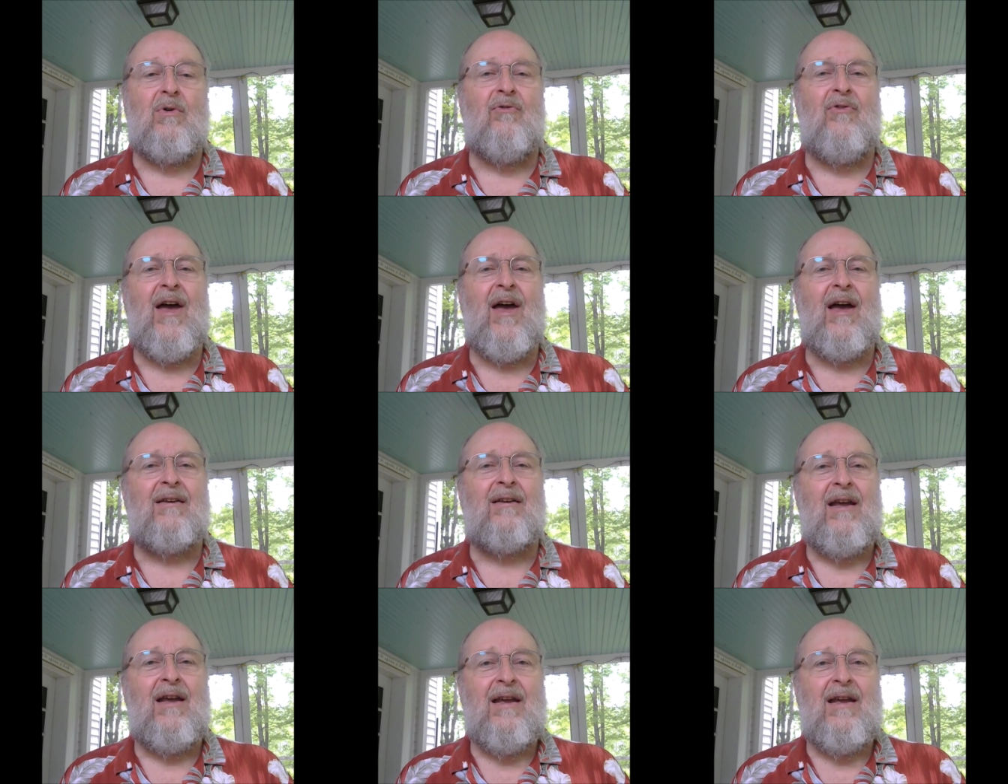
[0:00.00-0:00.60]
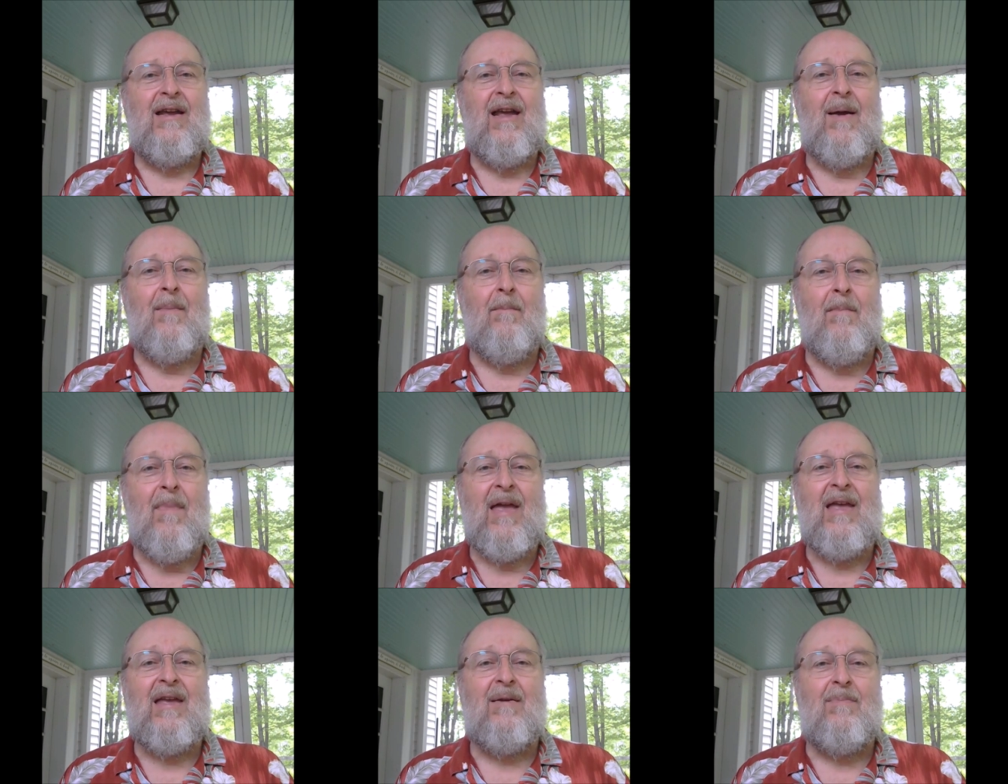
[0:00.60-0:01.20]
In fact, it
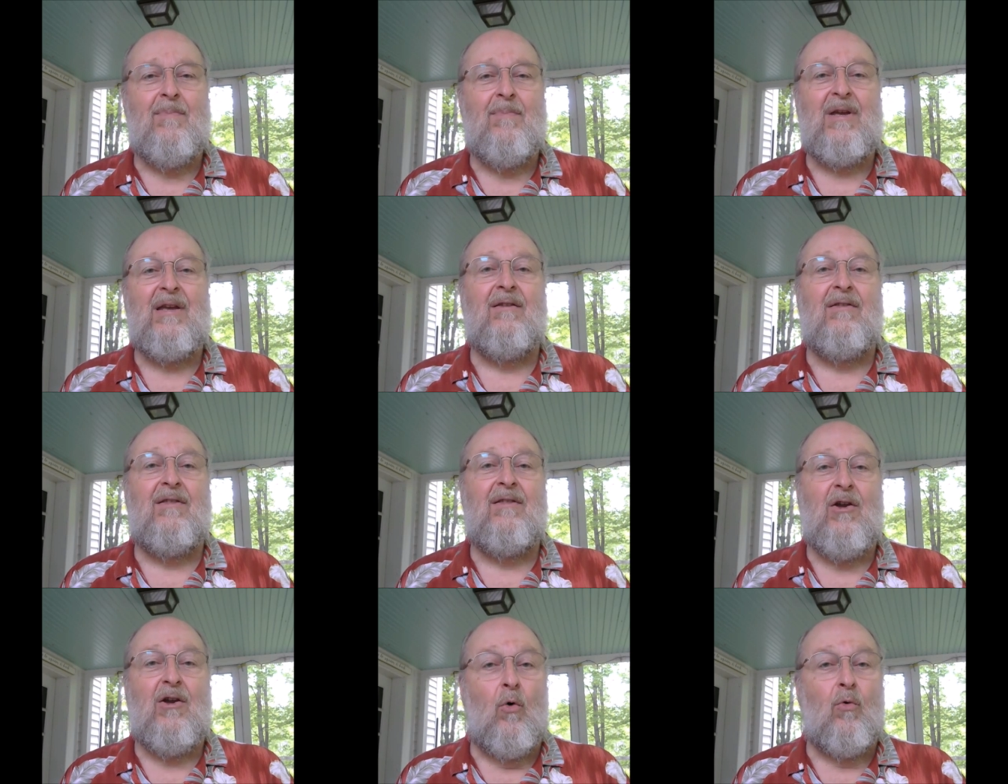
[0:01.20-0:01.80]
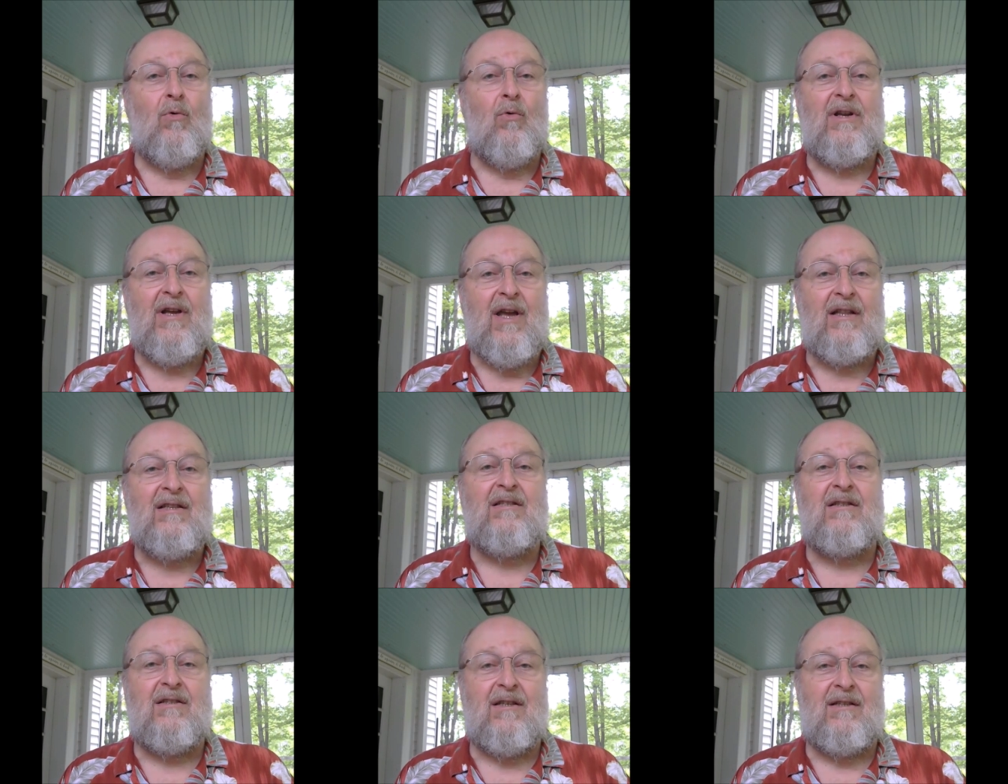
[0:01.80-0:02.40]
may be the only
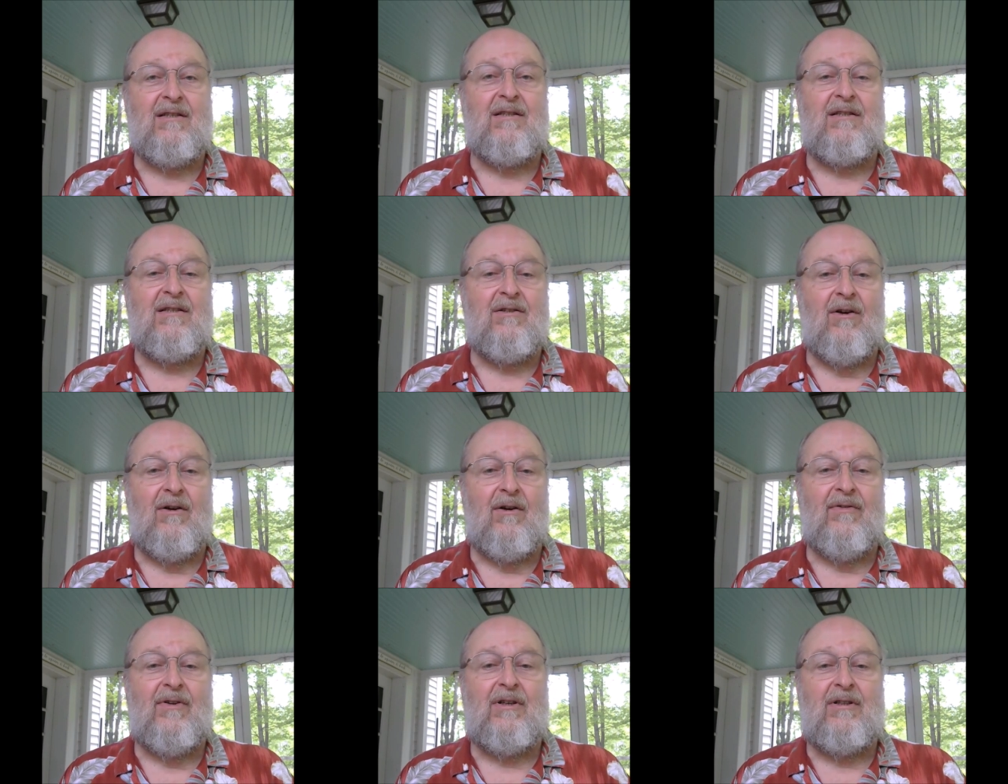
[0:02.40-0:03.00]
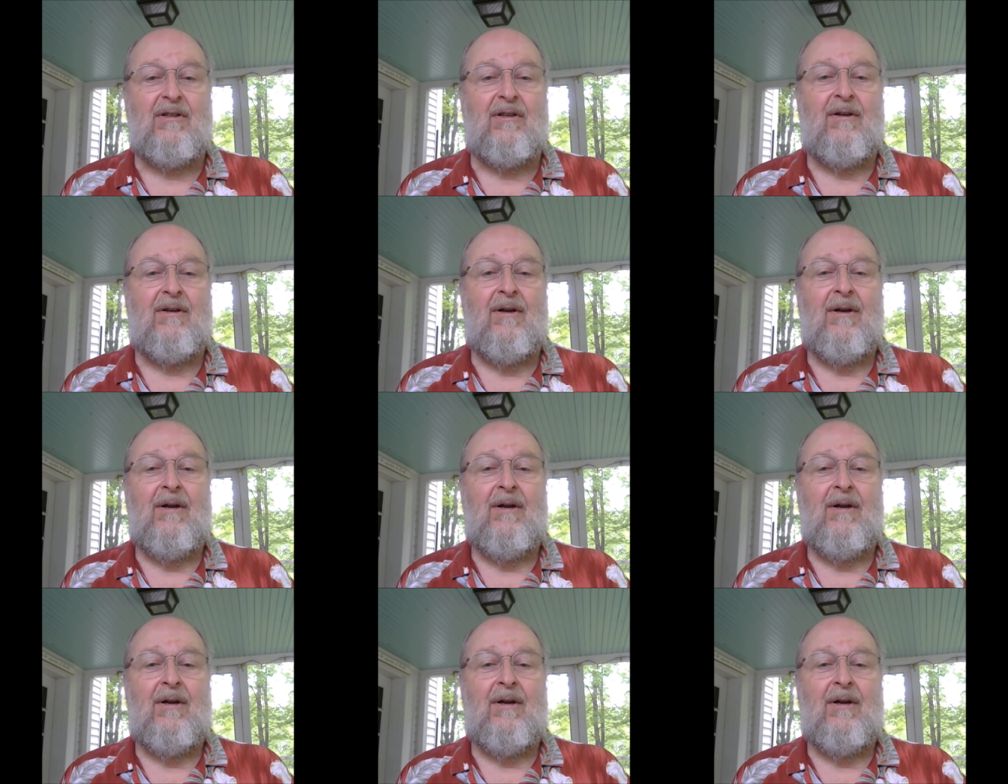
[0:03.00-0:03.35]
instance of it.